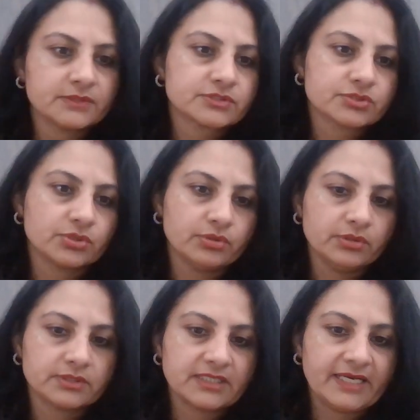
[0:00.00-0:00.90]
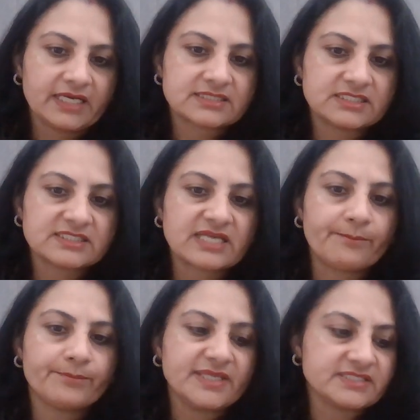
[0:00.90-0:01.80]
So the next is
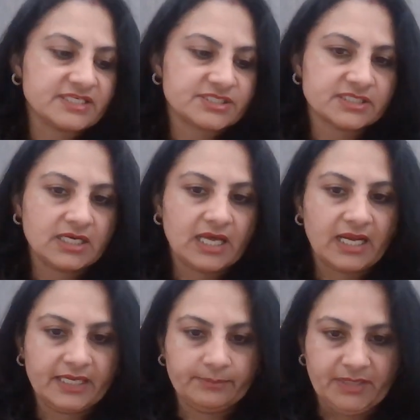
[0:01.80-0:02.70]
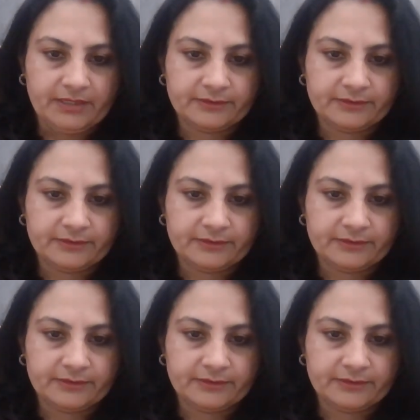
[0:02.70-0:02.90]
compensation alignment.